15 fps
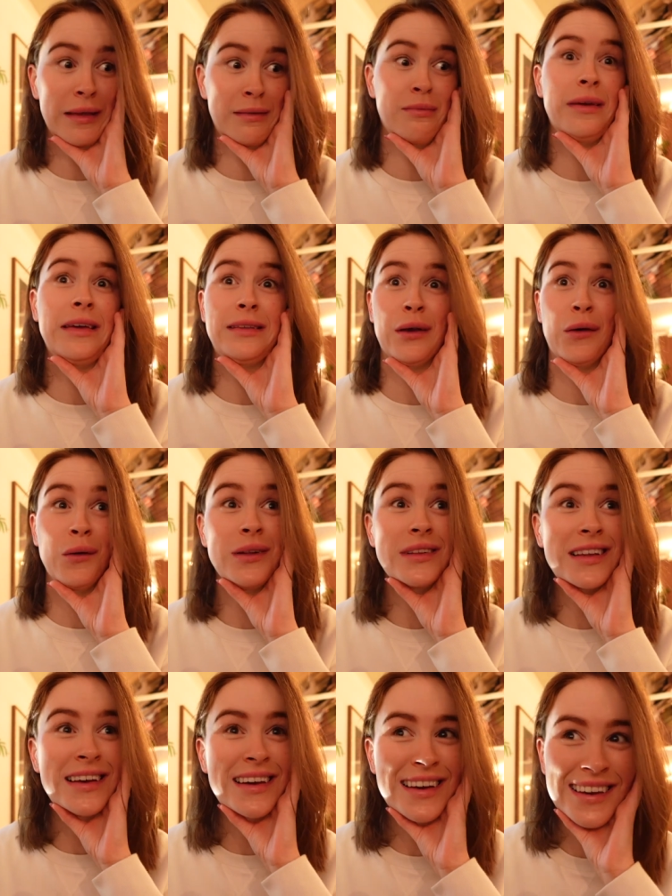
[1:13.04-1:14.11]
that's me
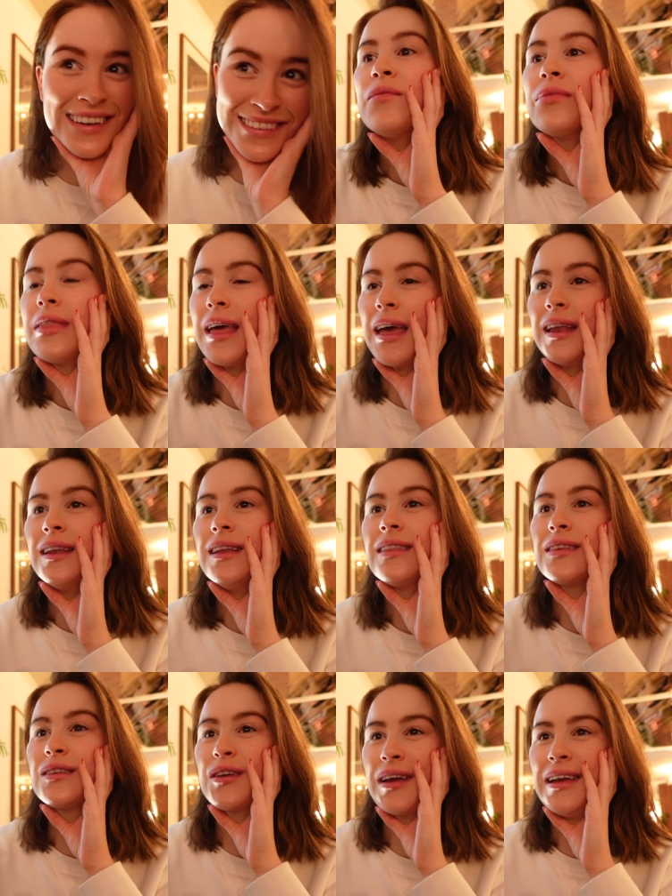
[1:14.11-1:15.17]
told. then
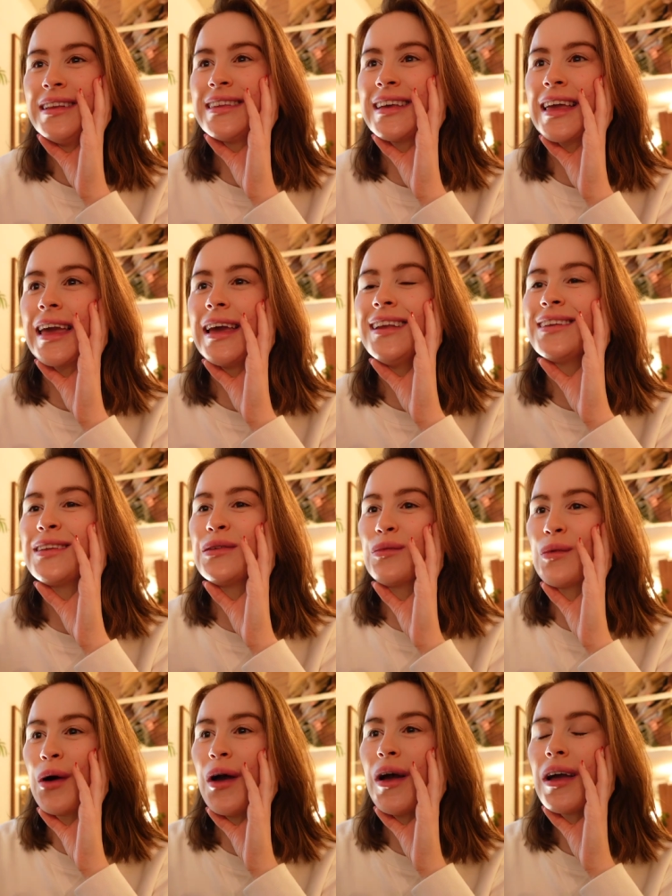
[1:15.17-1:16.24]
the train ticket
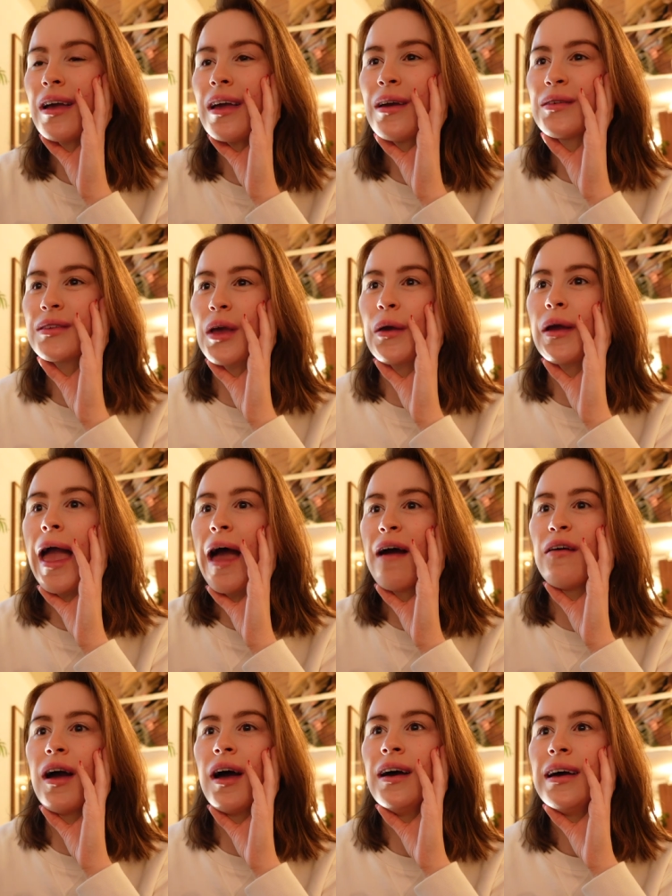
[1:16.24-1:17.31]
didn't work. It was oh, going yeah.
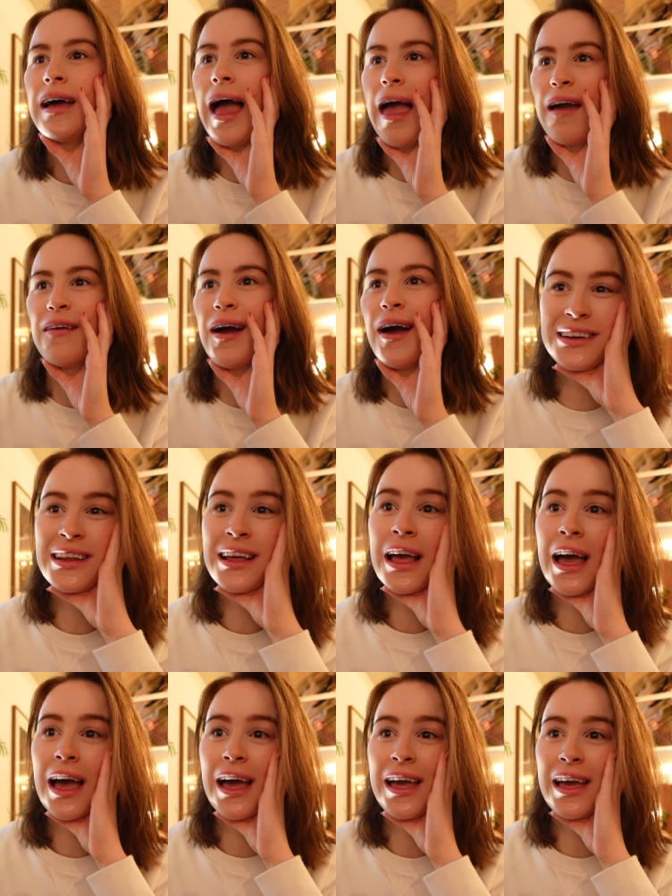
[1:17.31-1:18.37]
error, yeah, error.
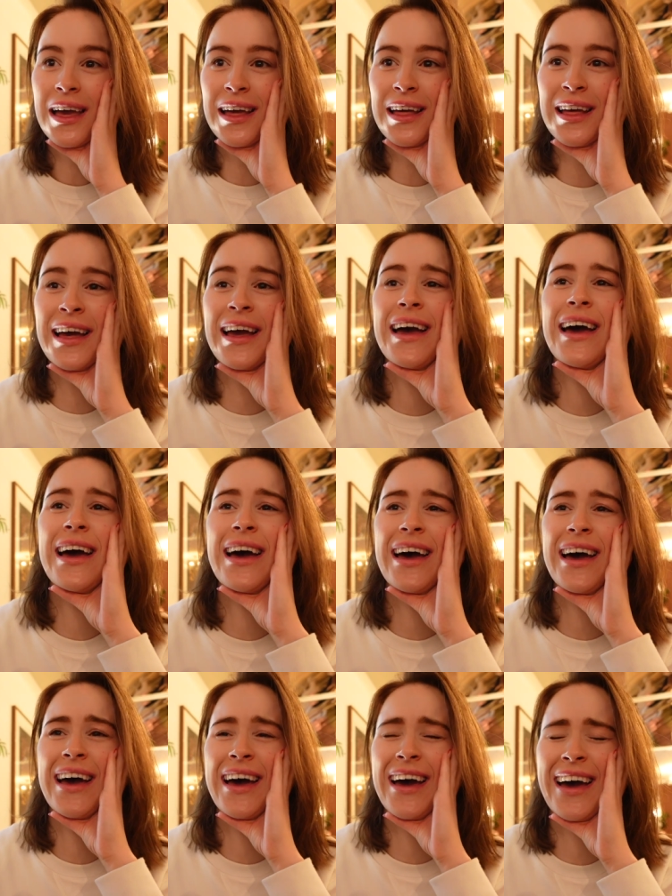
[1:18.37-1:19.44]
beefy man with the
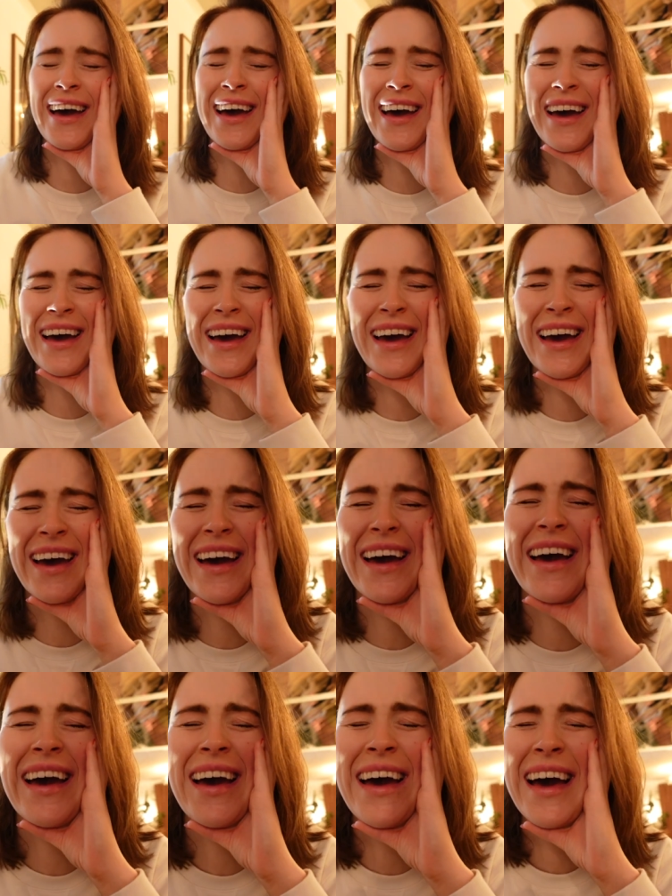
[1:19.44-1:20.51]
big machine
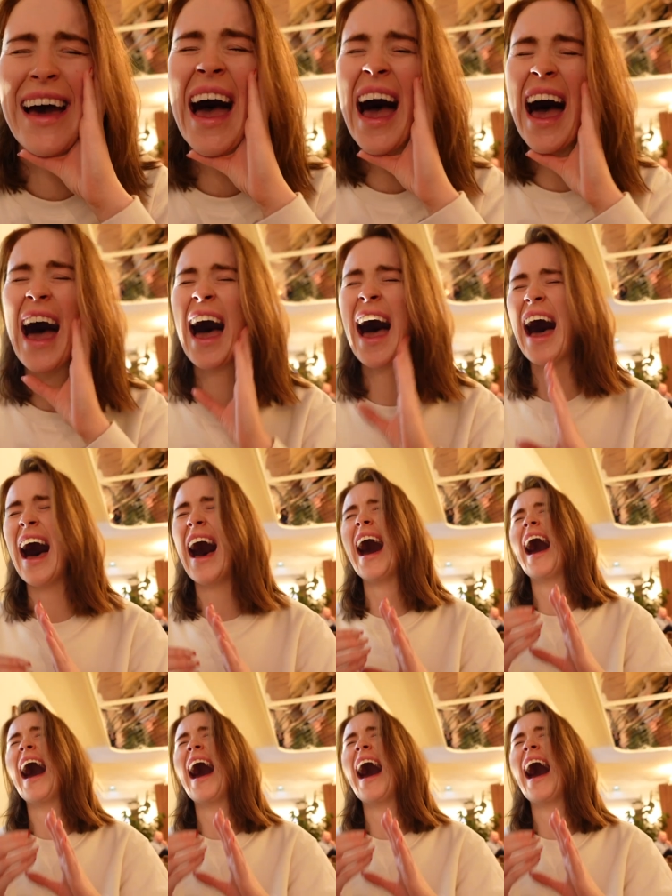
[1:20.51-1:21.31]
gun was looking at me.